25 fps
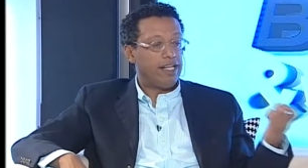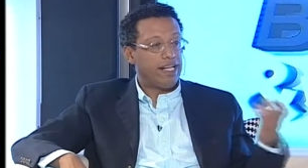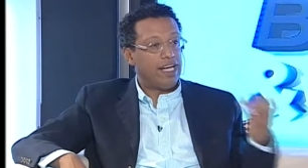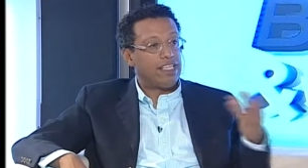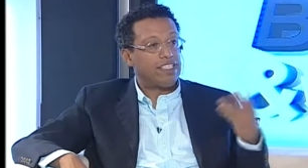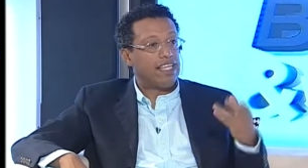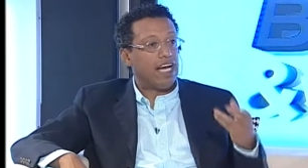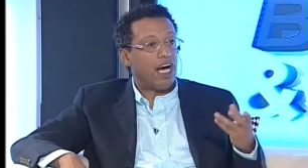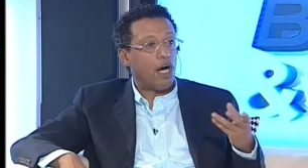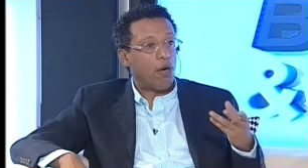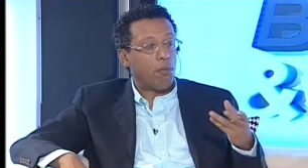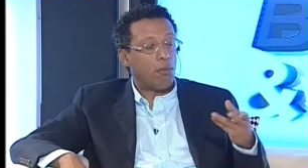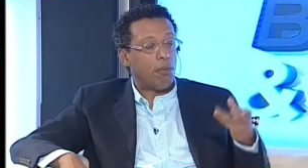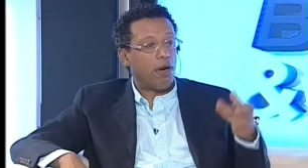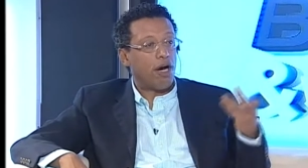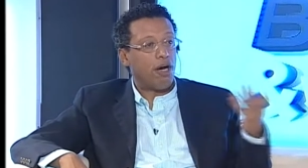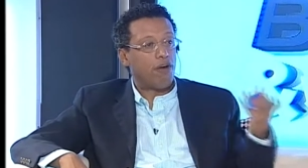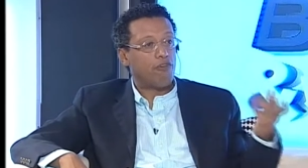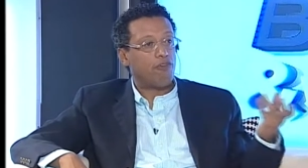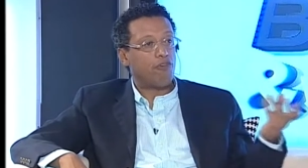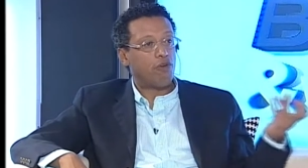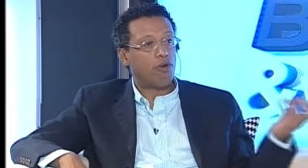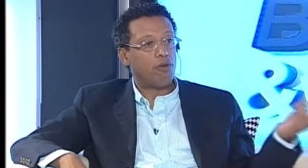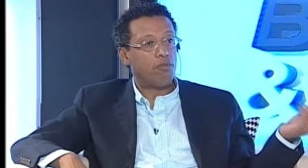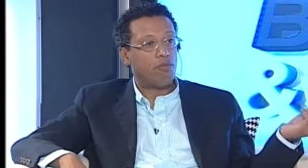That's how
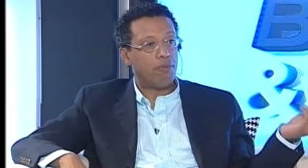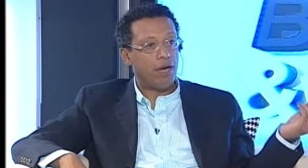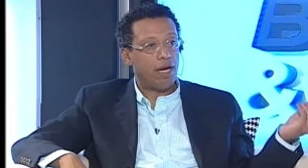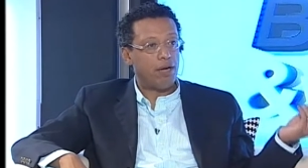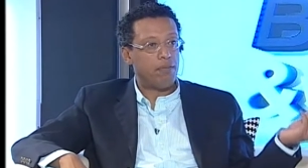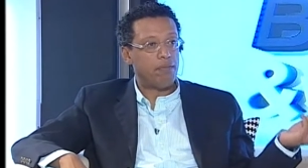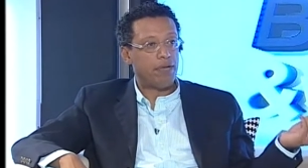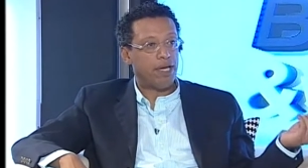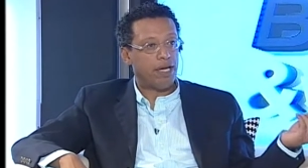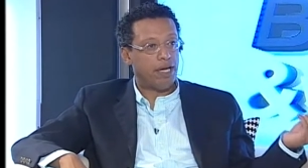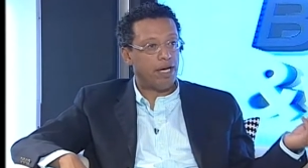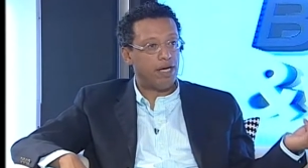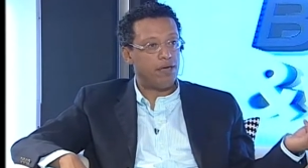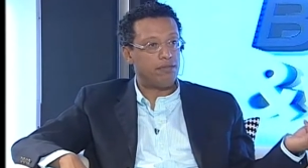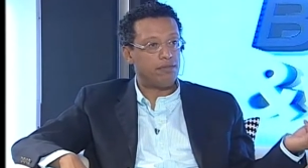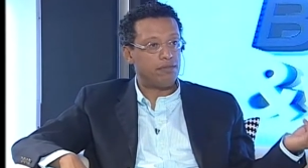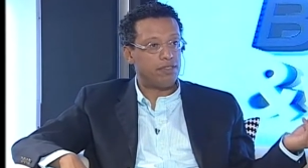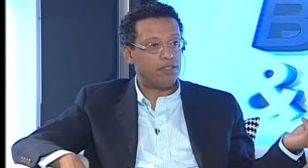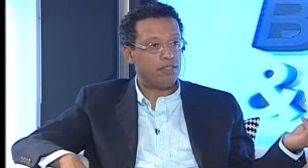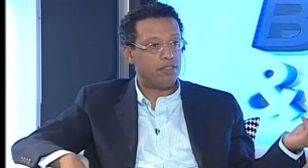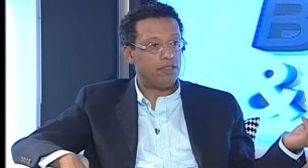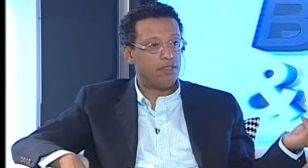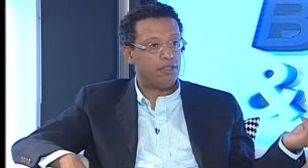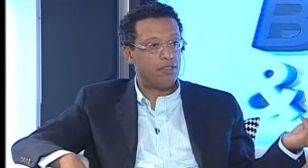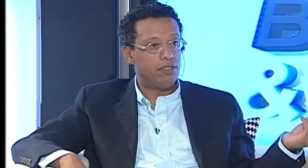powerful a brand
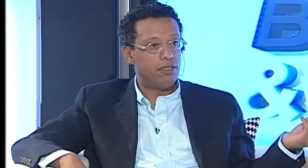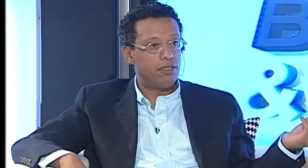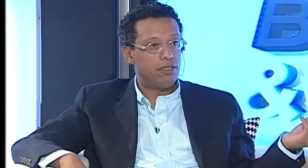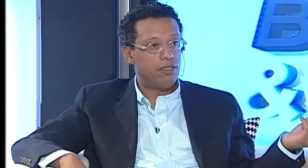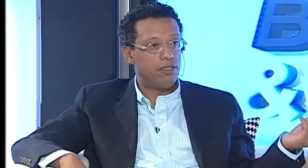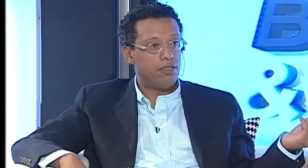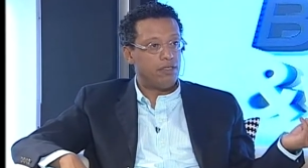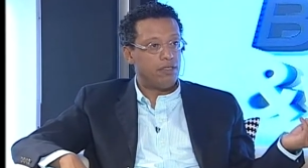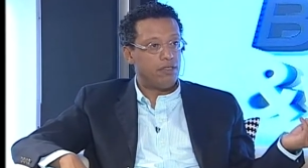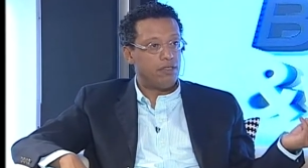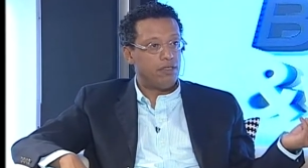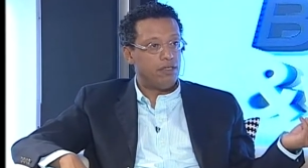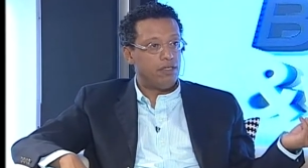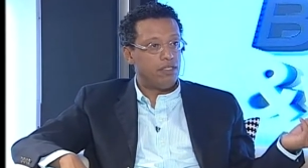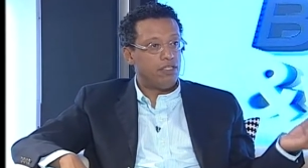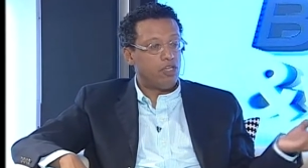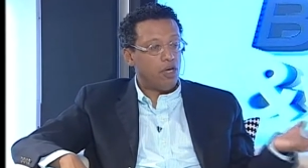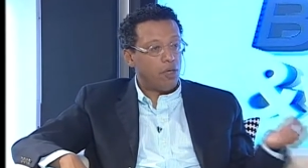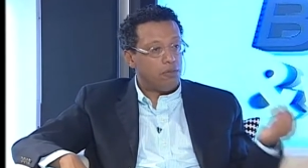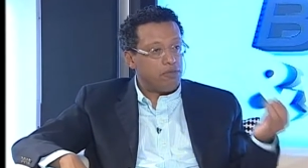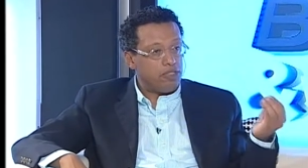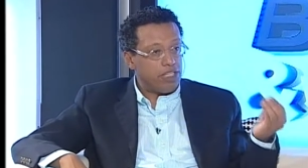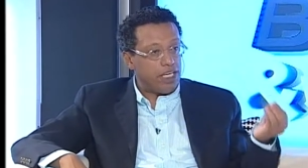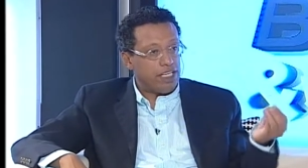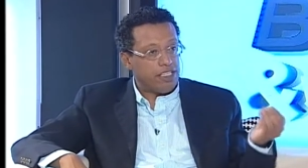becomes. The
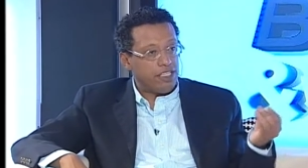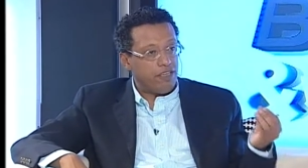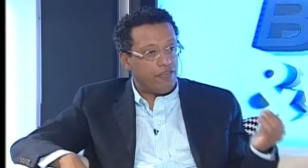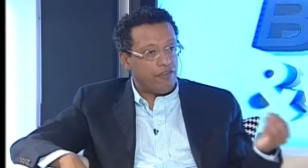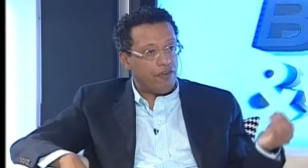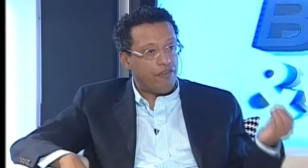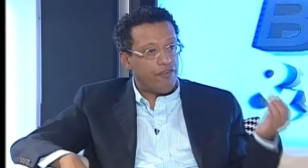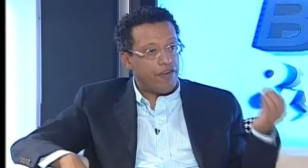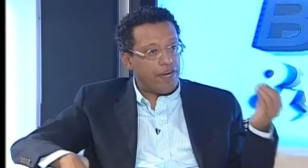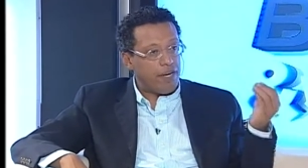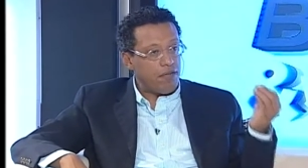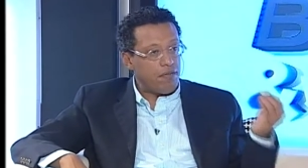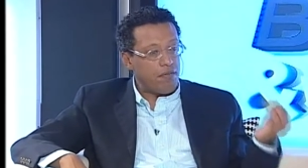objective of any